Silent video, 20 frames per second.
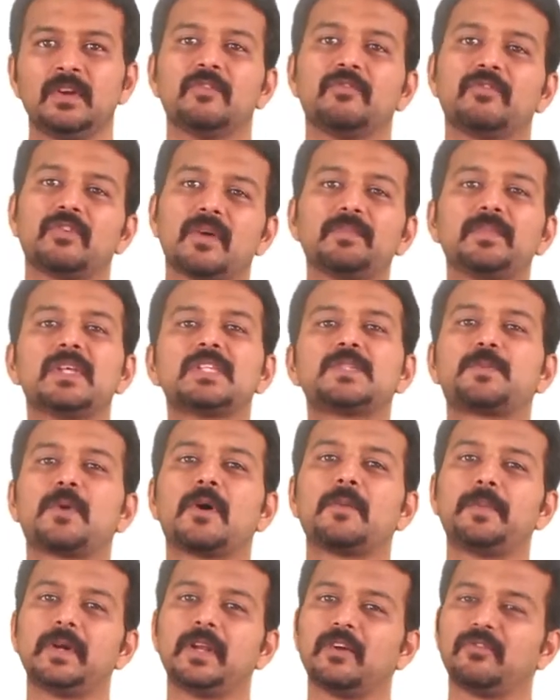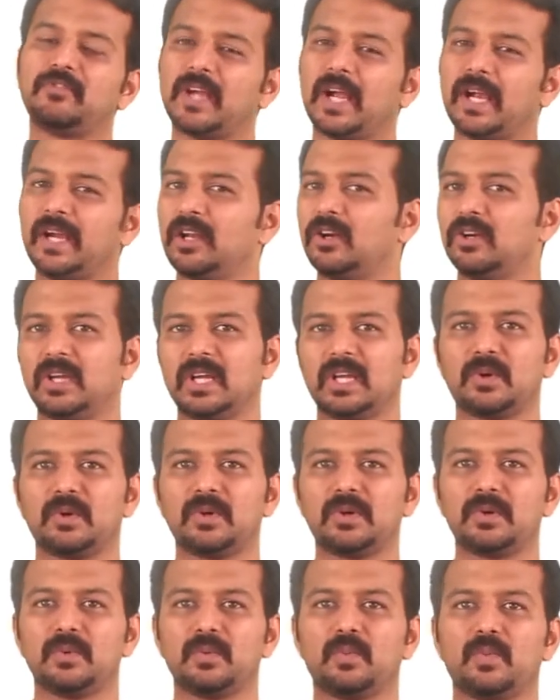From this property of the ideal diode,
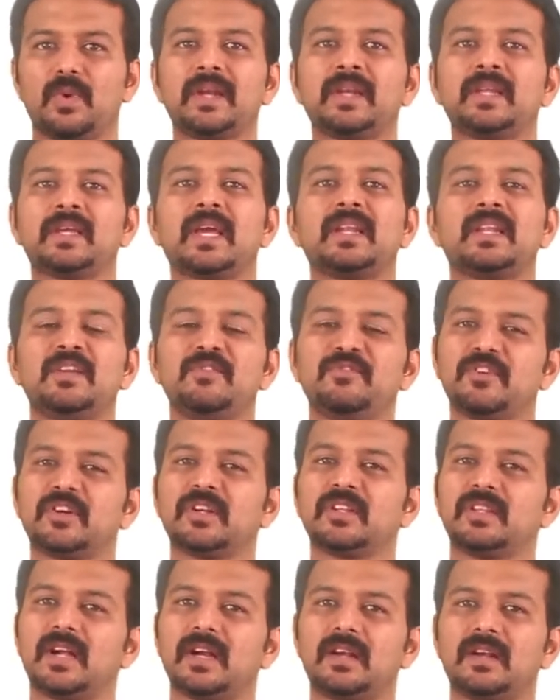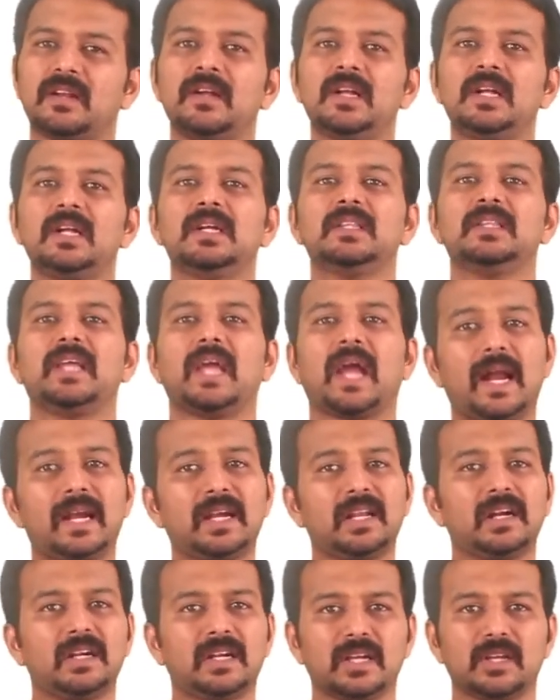one can infer that the
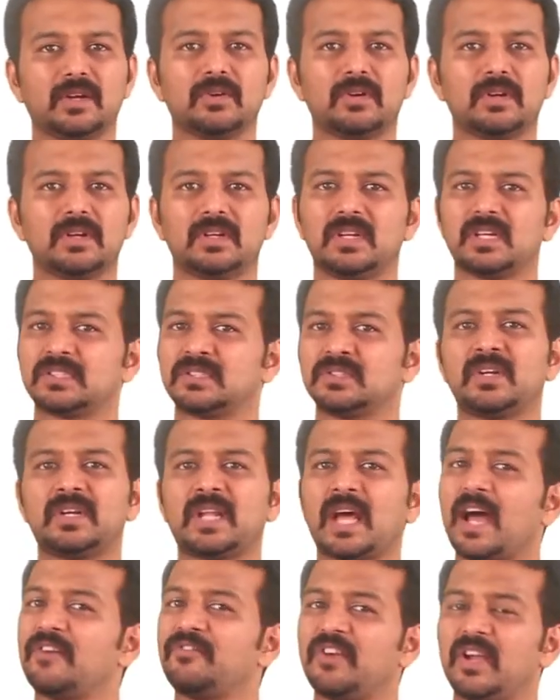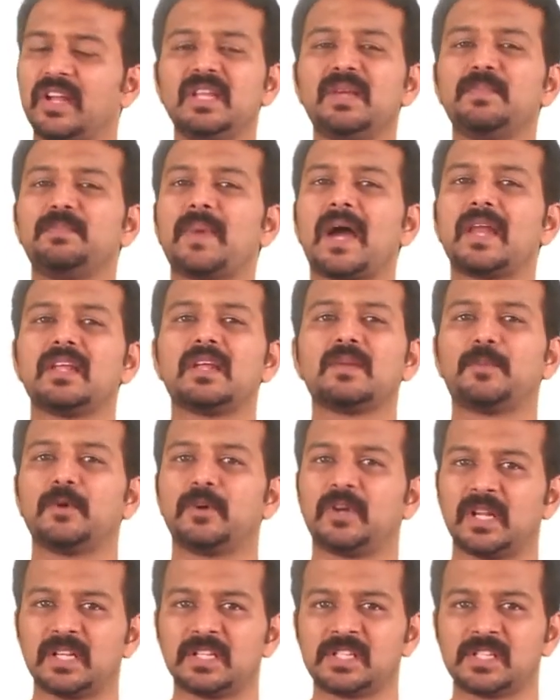ideal diode does not have any barrier
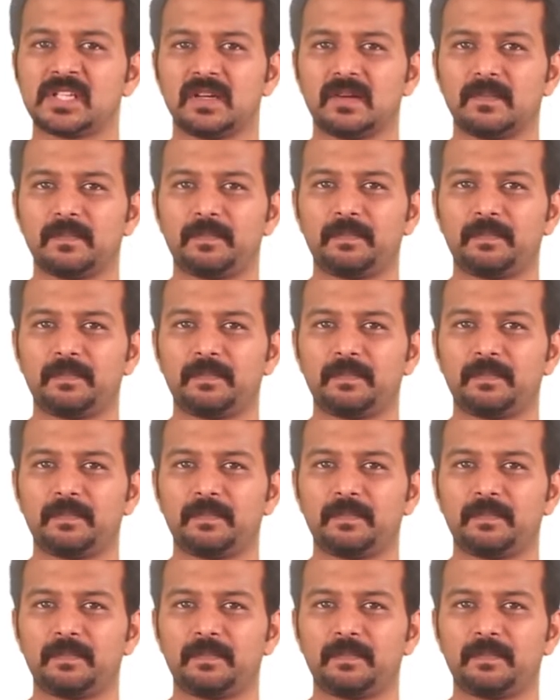potential.